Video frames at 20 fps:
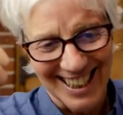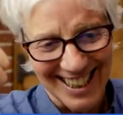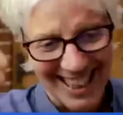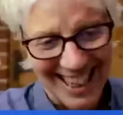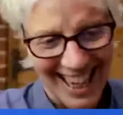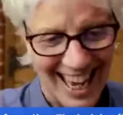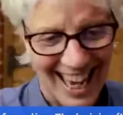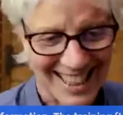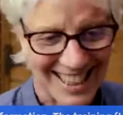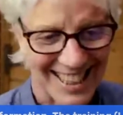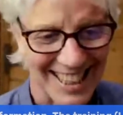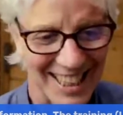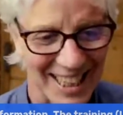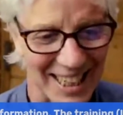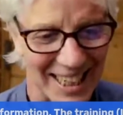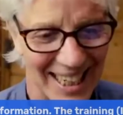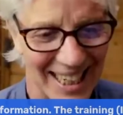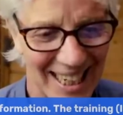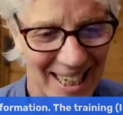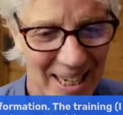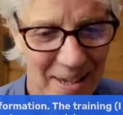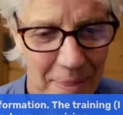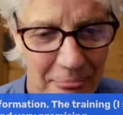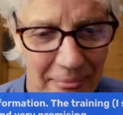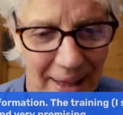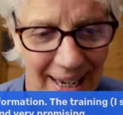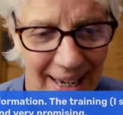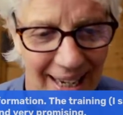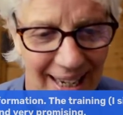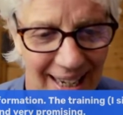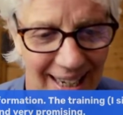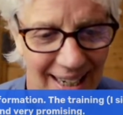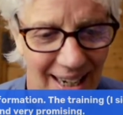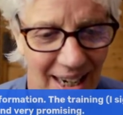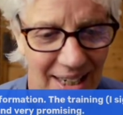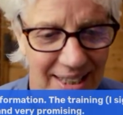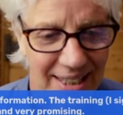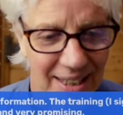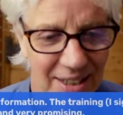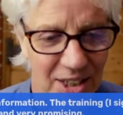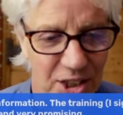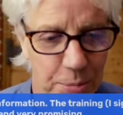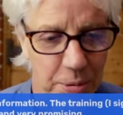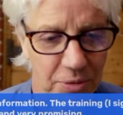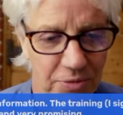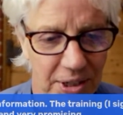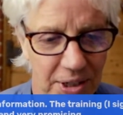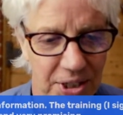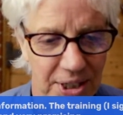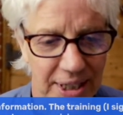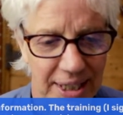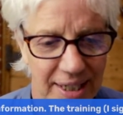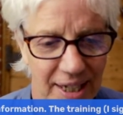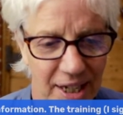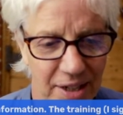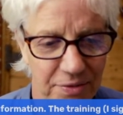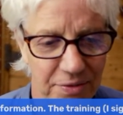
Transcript: Excellent. Content looks professionally done.